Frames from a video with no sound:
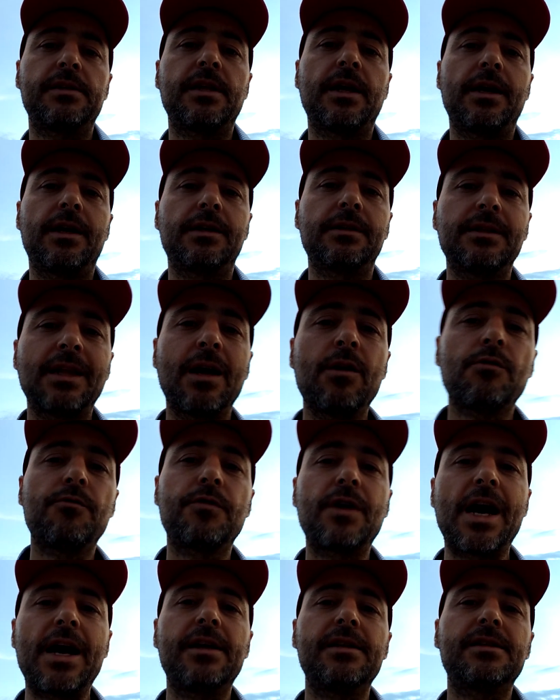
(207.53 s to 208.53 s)
There are a ton of
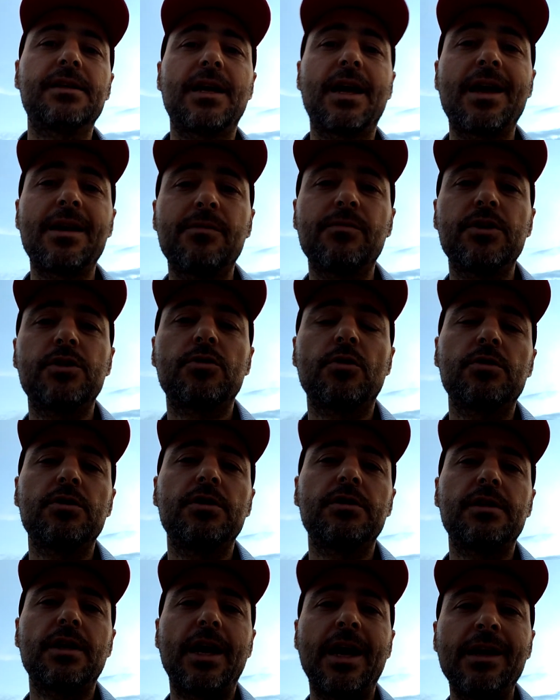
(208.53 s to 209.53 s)
guides and
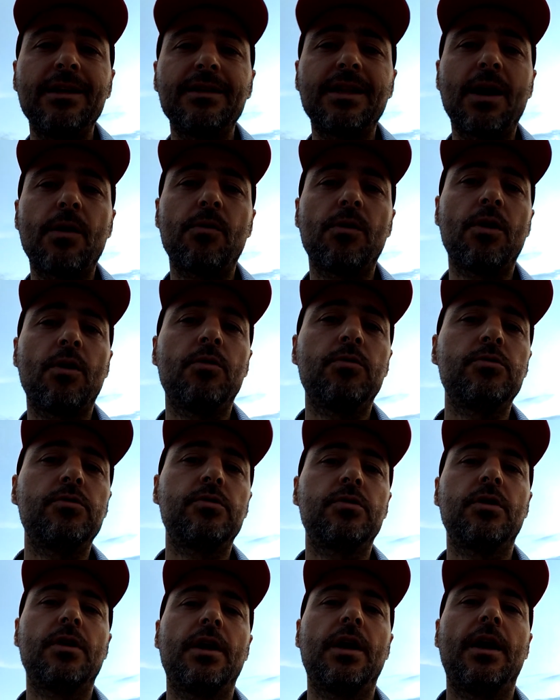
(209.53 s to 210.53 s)
resources and
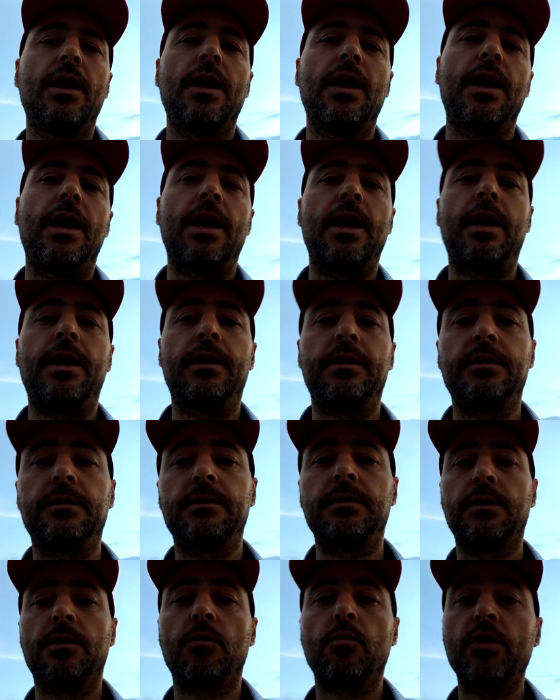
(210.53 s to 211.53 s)
downloads, and
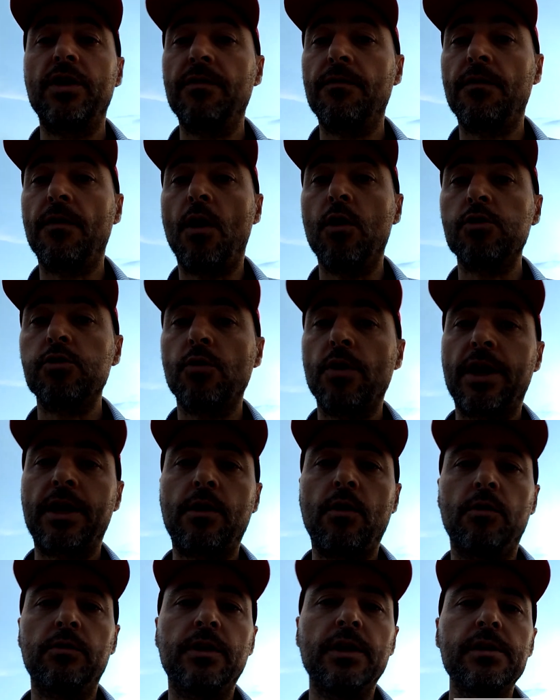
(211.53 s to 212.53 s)
we have also a
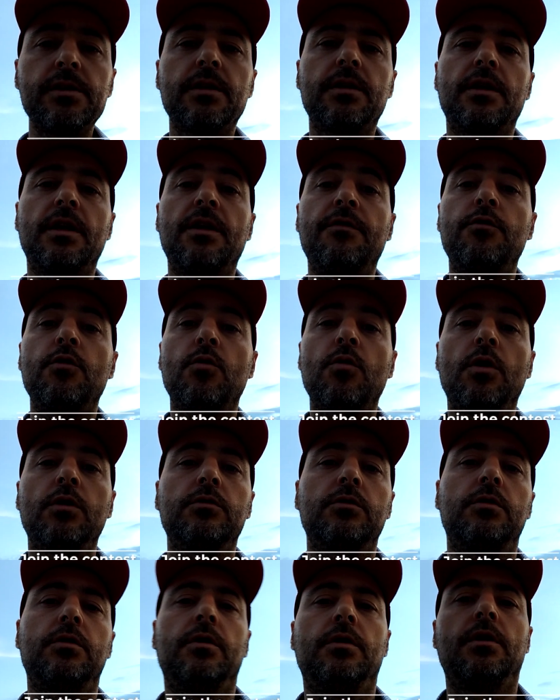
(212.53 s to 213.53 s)
contest. If you want